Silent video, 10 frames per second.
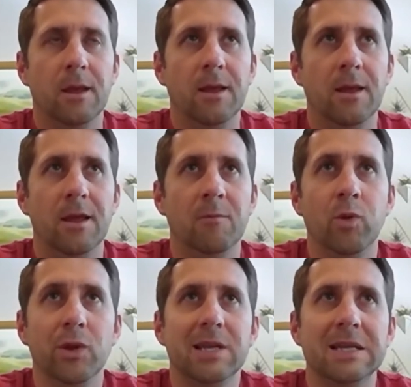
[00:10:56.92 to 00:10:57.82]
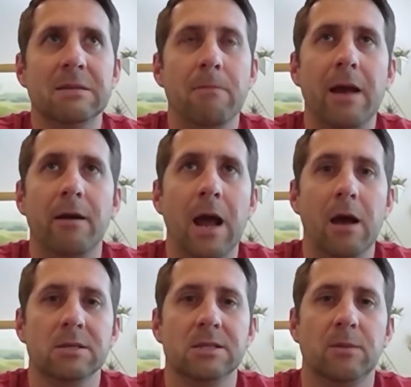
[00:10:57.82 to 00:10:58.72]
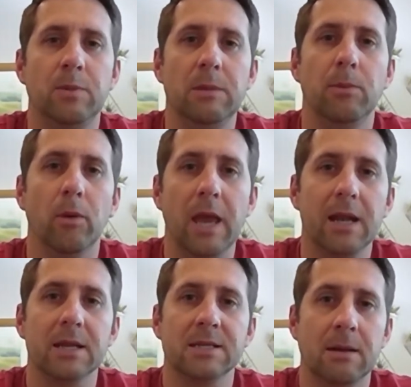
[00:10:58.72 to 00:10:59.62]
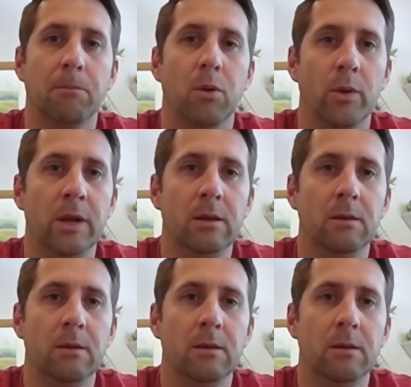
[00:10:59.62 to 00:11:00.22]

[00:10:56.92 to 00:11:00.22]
It really doesn't matter how sick people get. At some point,